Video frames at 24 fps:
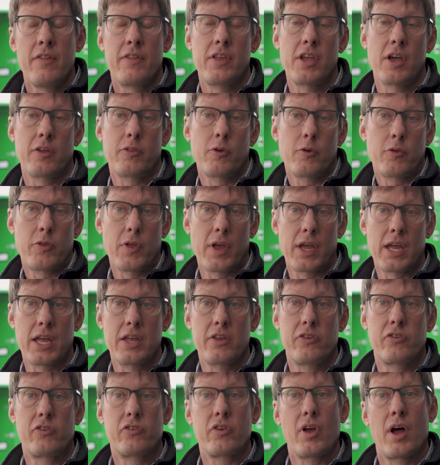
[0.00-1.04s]
The other thing
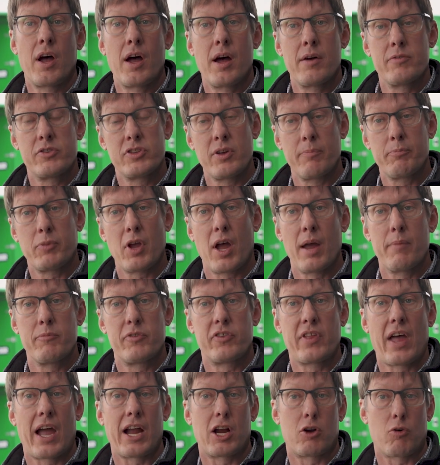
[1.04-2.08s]
is
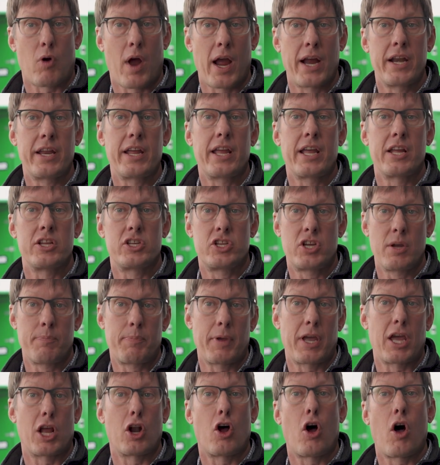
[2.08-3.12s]
sometimes that grinding and
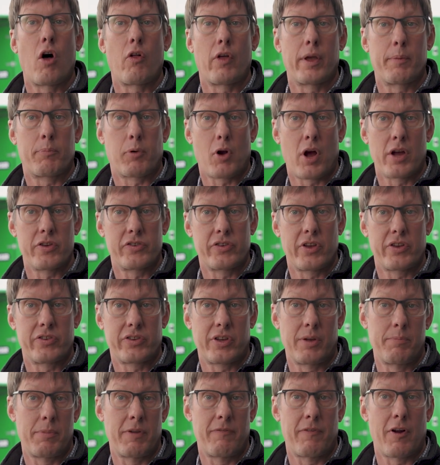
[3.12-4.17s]
chipping and hauling process
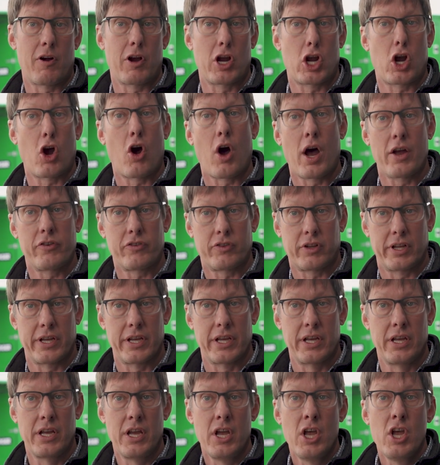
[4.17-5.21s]
can be very
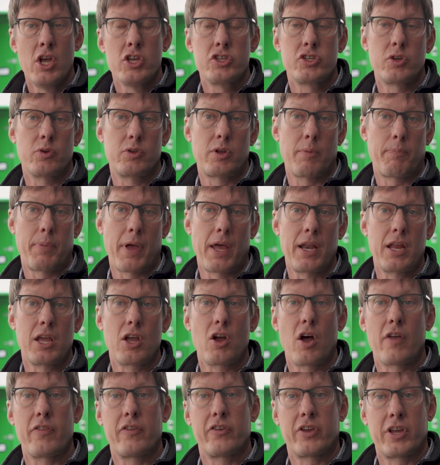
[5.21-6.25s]
costly. So
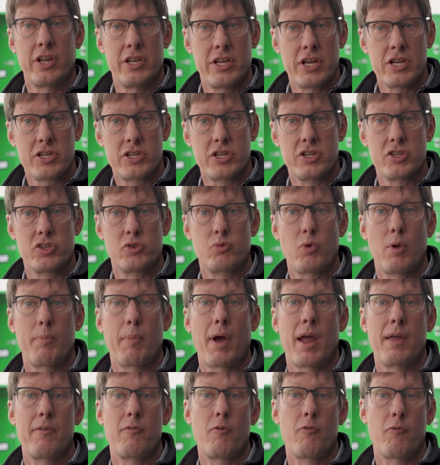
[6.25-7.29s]
depending on the conditions, we
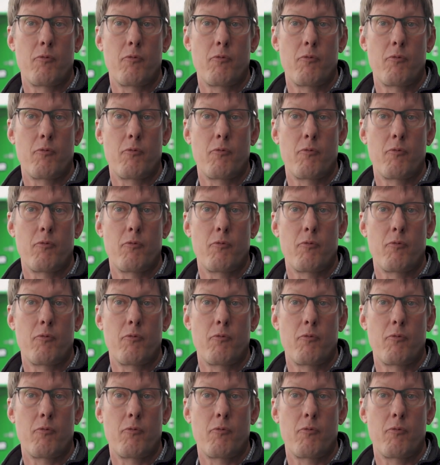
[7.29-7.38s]
might